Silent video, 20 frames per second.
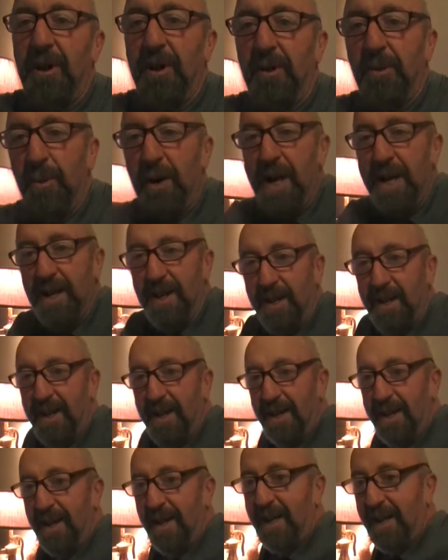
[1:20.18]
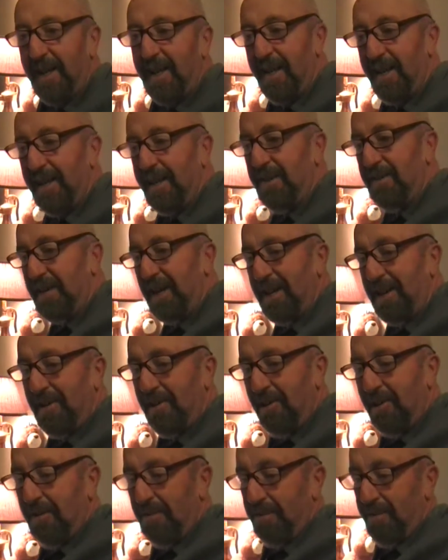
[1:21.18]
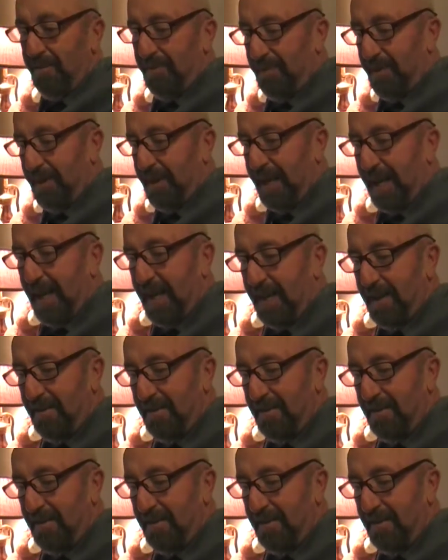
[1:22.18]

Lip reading: know, rant and at Denny's. Okay.